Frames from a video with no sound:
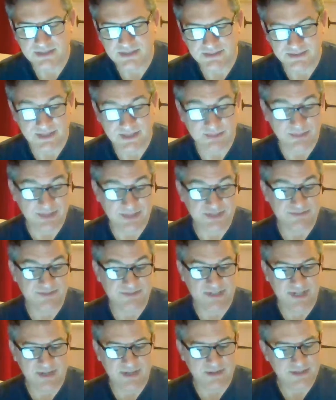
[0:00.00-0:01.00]
Not much of
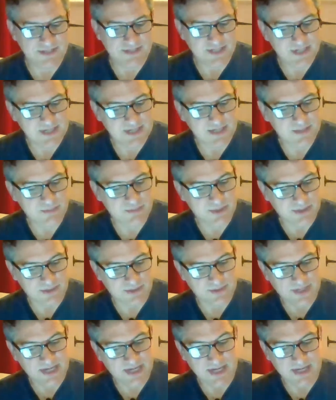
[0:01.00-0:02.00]
a guarantee, but
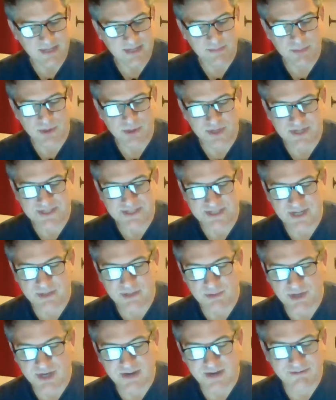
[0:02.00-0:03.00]
okay, Bertie said,
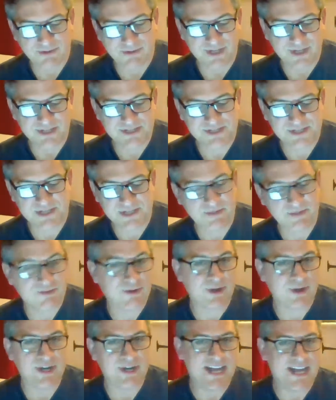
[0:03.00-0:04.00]
recovering some of
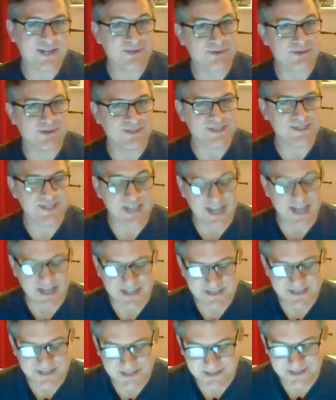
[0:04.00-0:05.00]
her natural
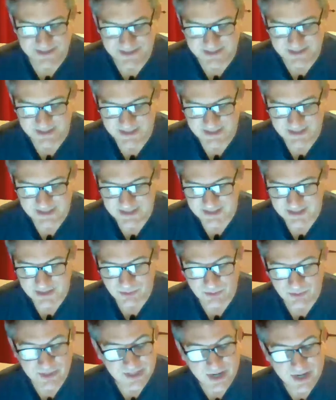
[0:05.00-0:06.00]
sass.
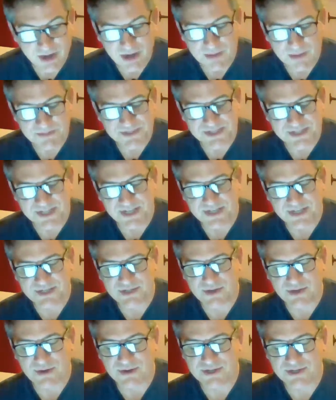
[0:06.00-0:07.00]
When Naram Sin
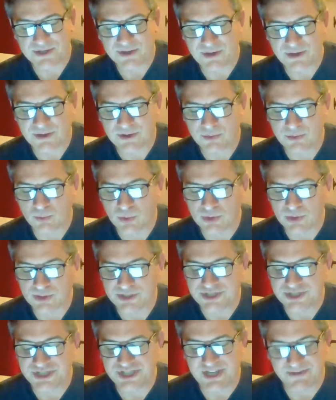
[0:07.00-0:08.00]
turned to her, the
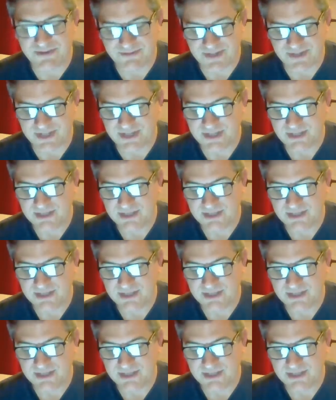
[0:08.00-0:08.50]
world shifted,